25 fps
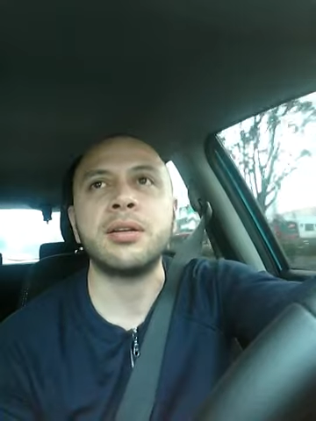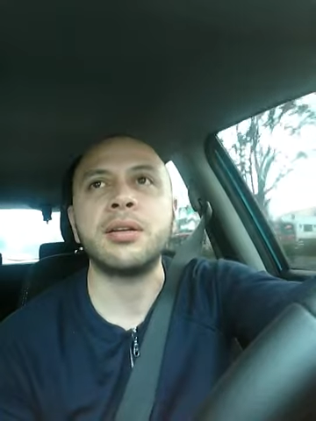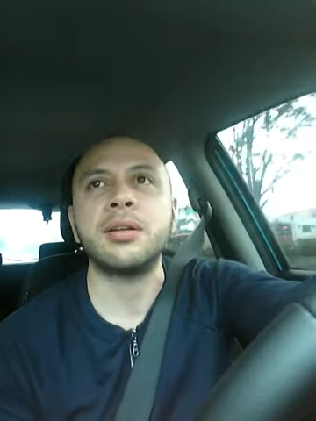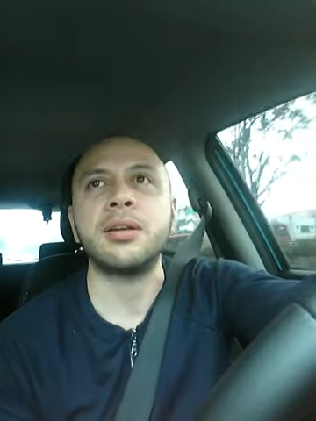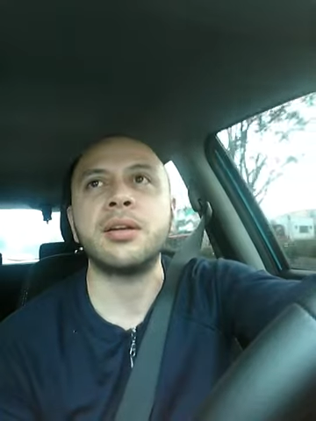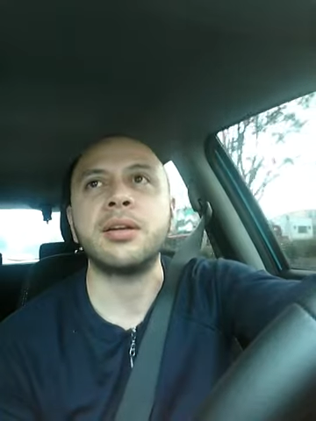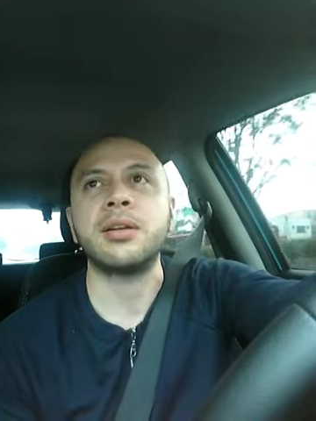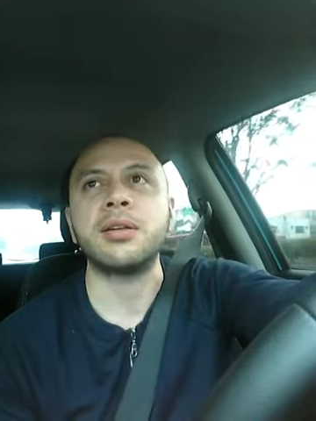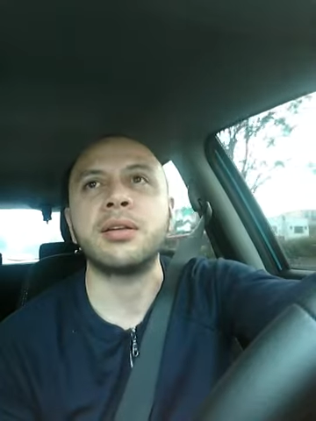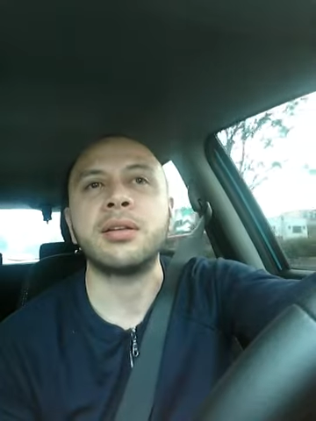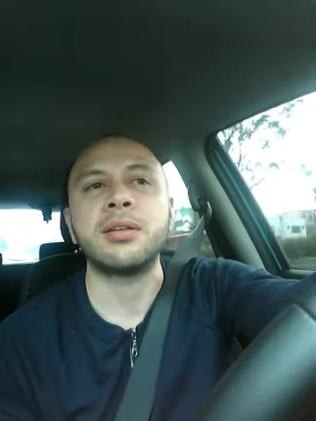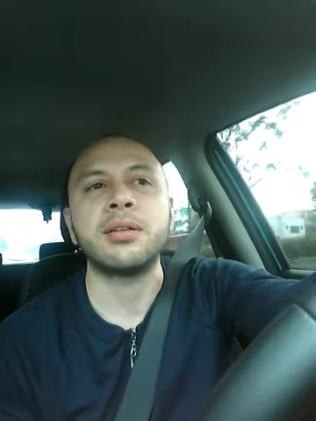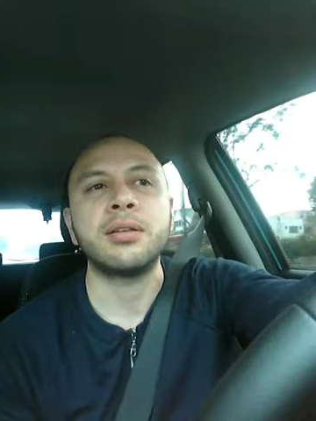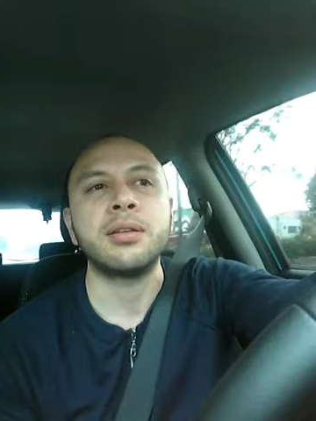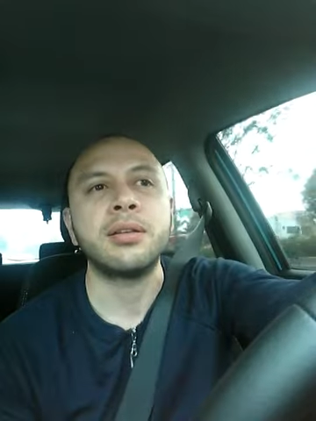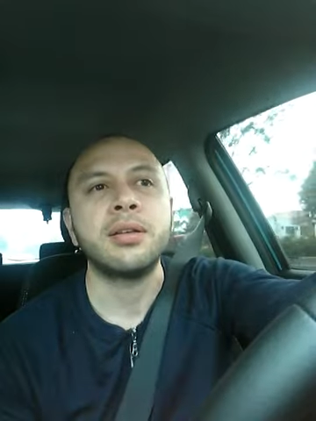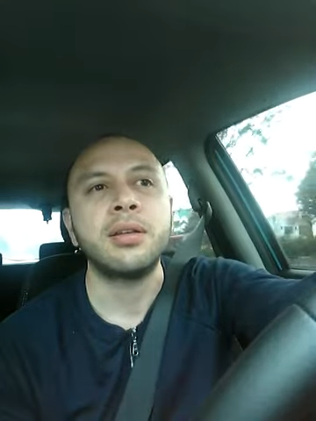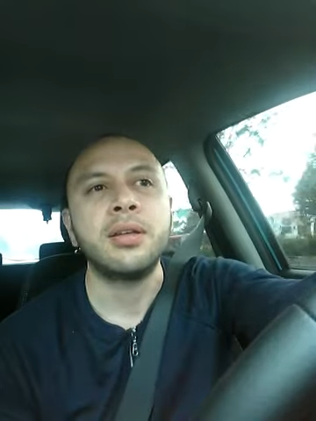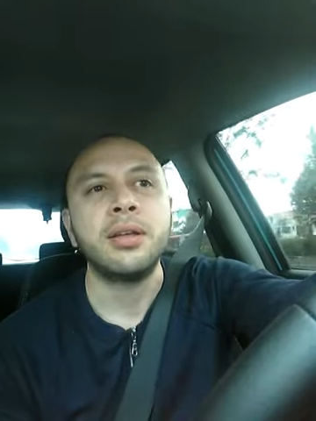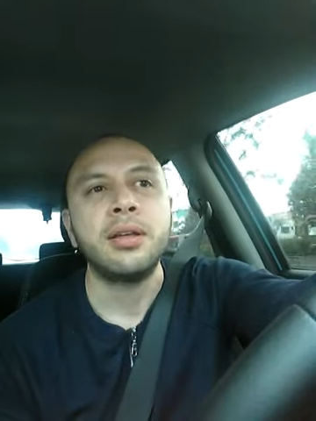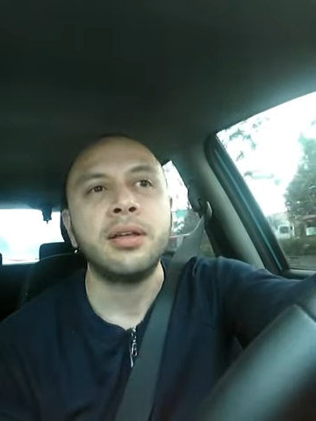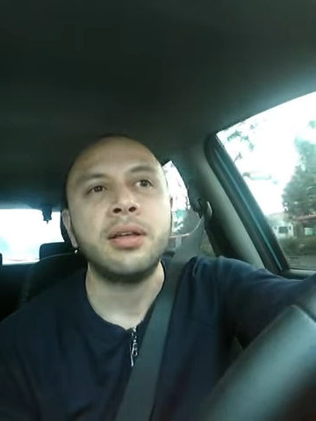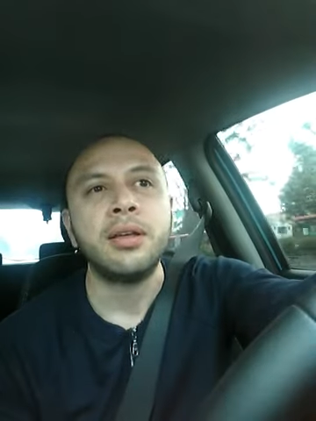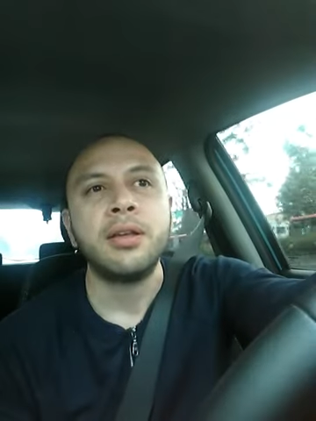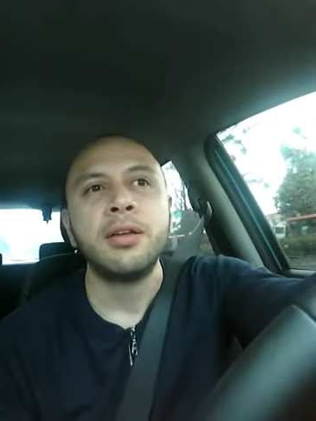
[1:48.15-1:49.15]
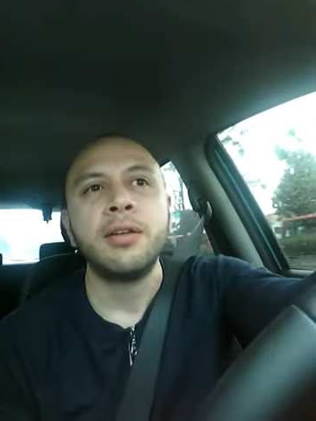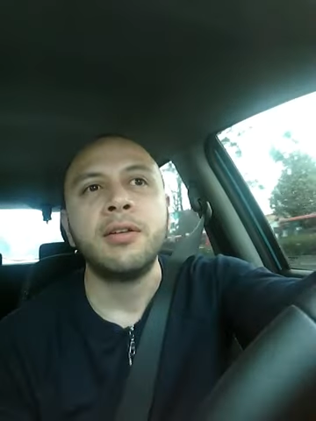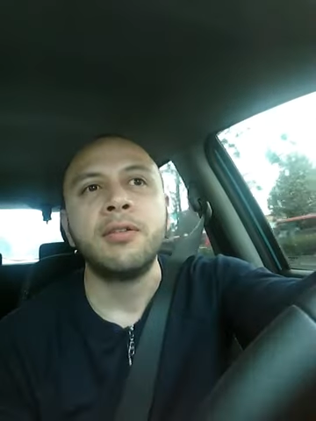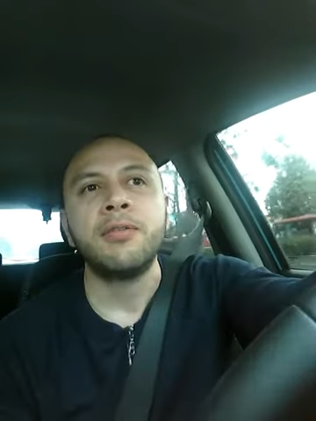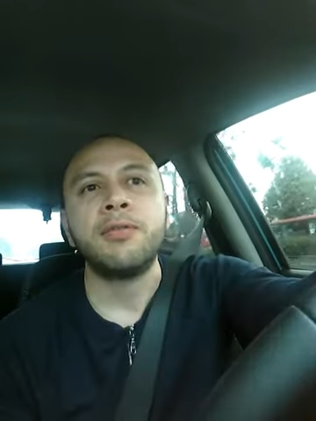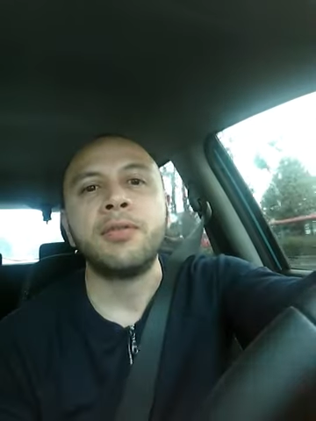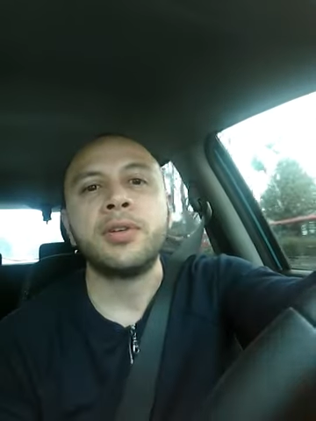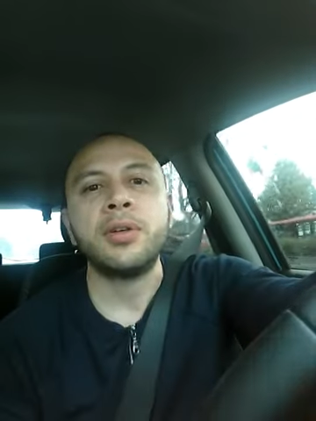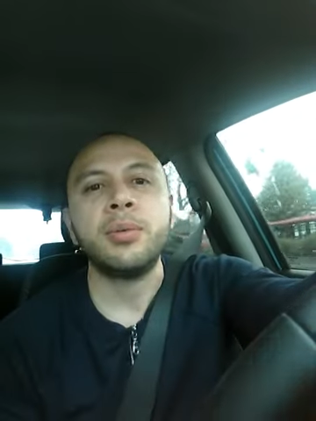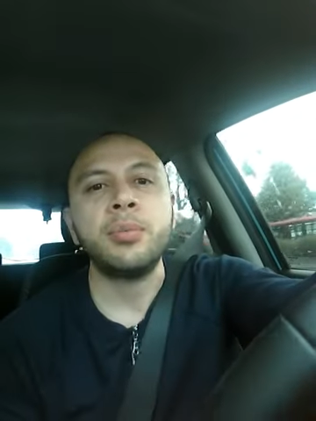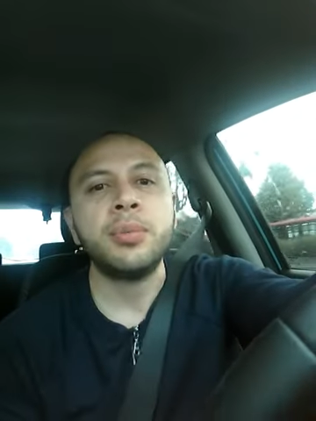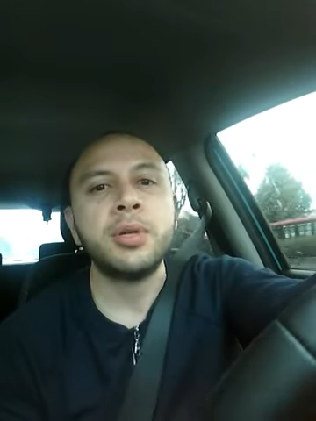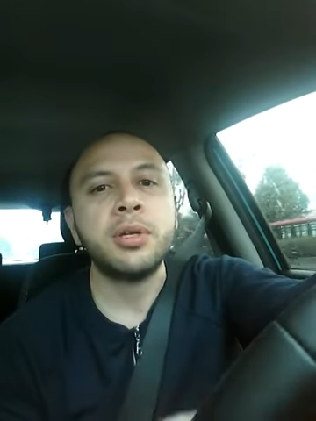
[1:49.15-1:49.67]
Like
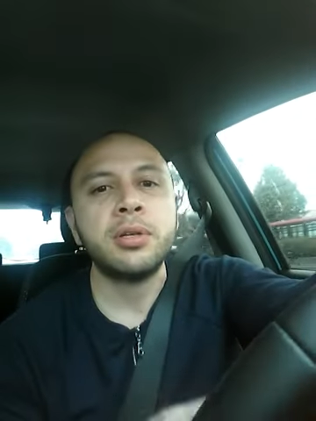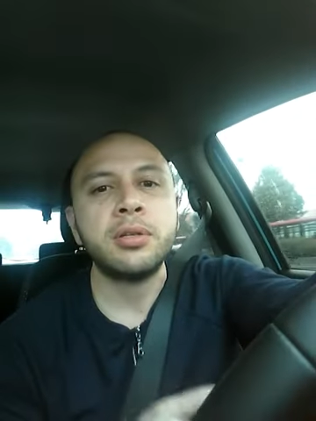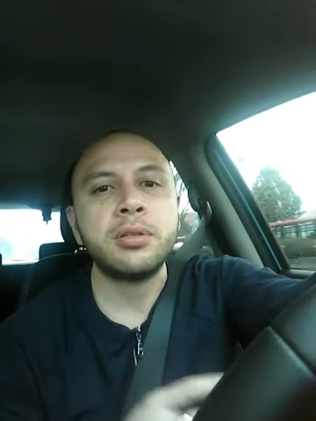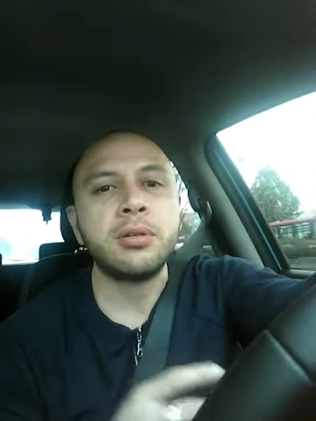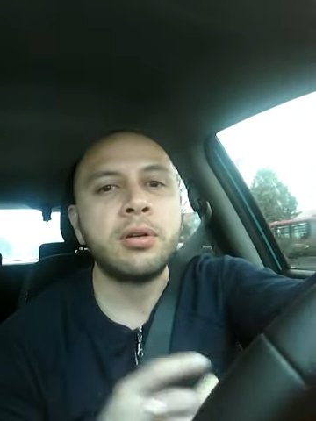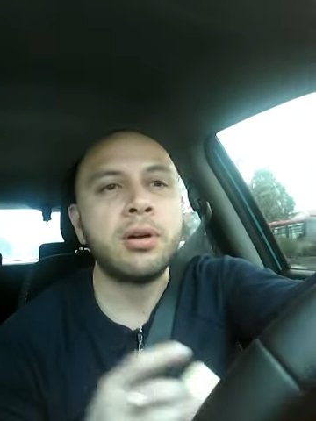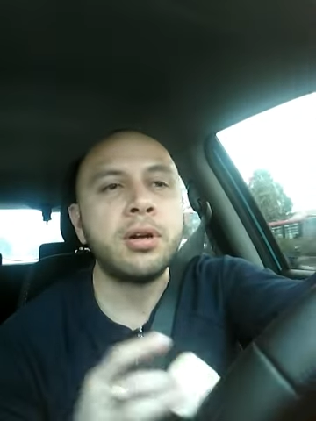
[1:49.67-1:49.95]
females